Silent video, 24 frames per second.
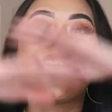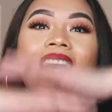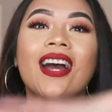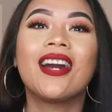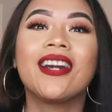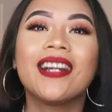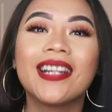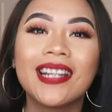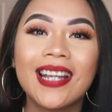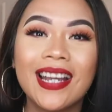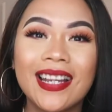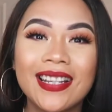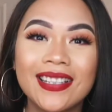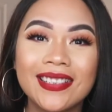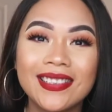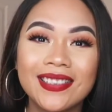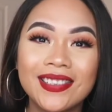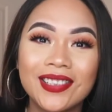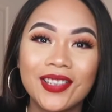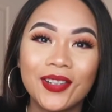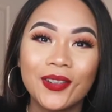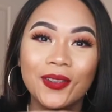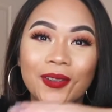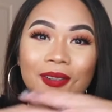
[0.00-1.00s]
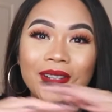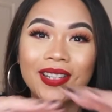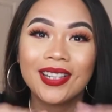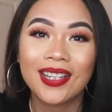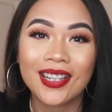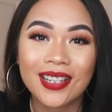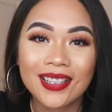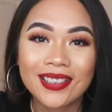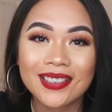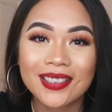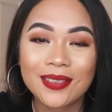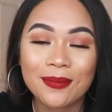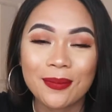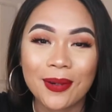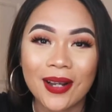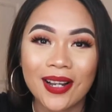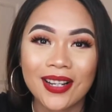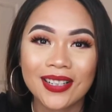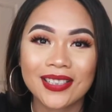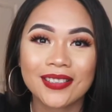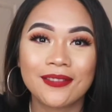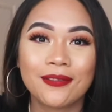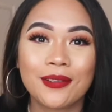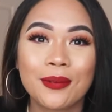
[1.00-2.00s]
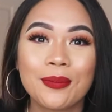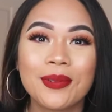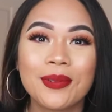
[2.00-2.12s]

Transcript: Alright guys, so here's the box for